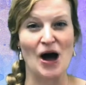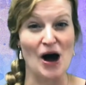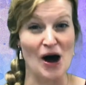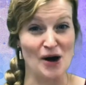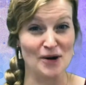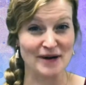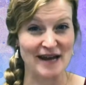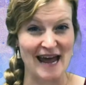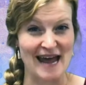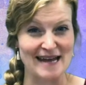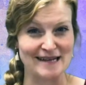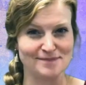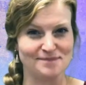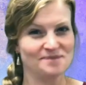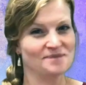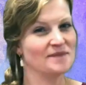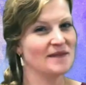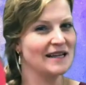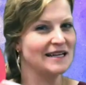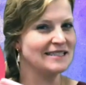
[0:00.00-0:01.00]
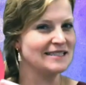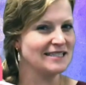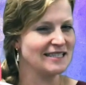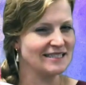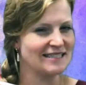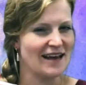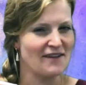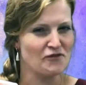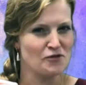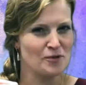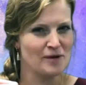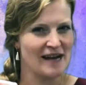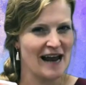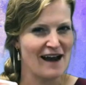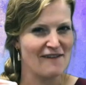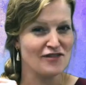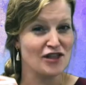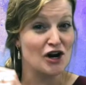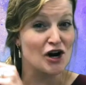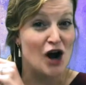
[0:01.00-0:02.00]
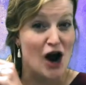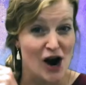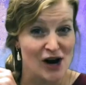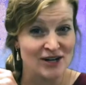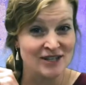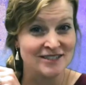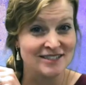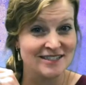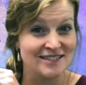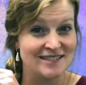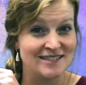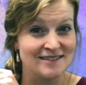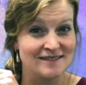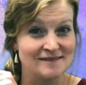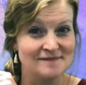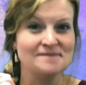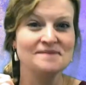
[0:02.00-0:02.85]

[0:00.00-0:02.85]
Okay, does everyone have their hearts?